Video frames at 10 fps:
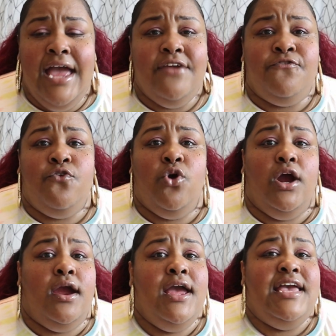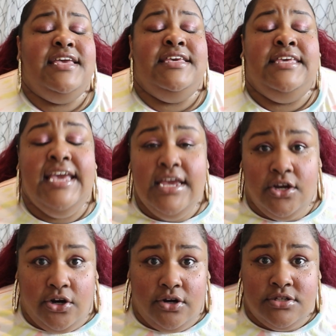And for
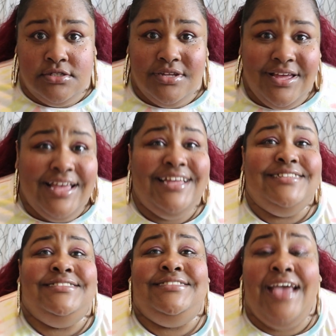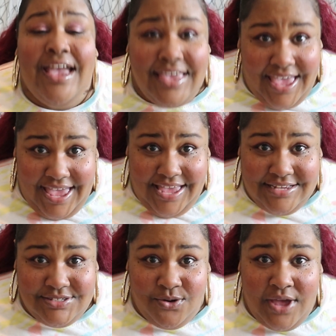years,
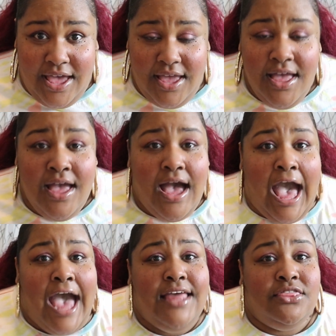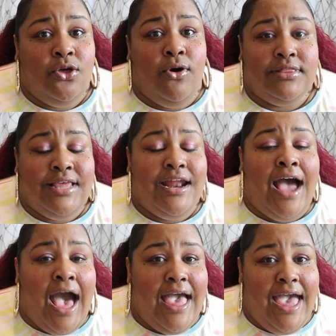decades, okay, I thought that
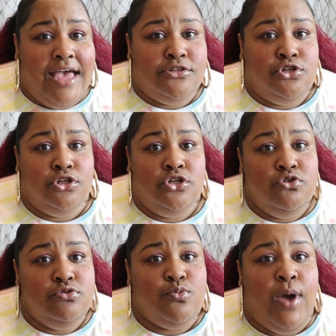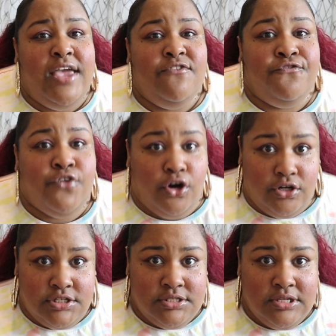I had to lose weight
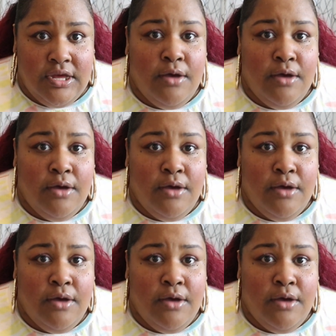first